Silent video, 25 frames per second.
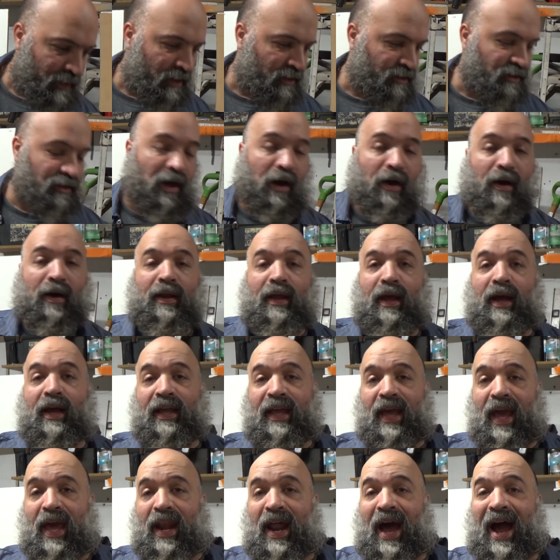Sorry.
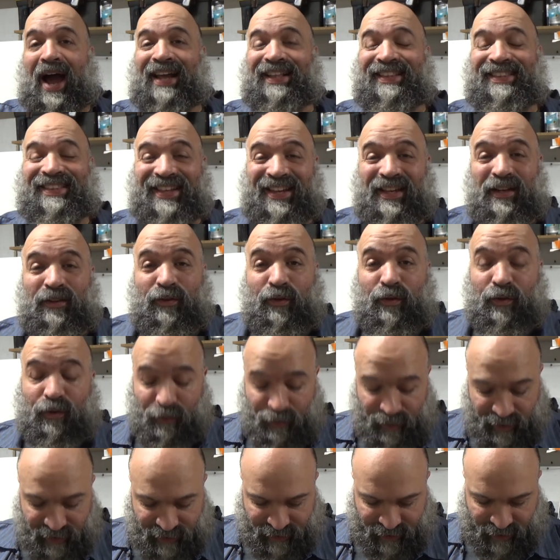Again, I did do the
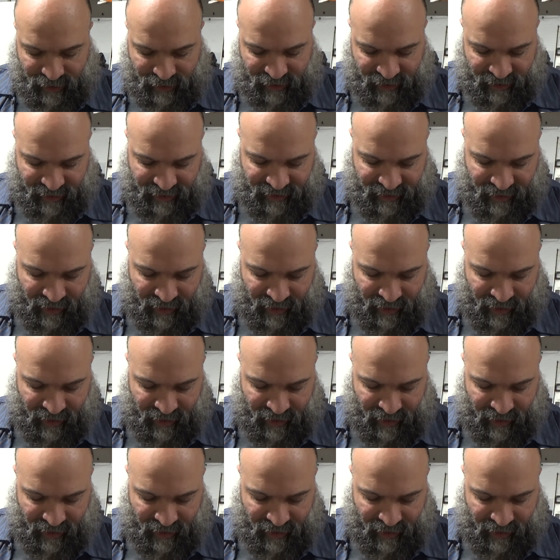research this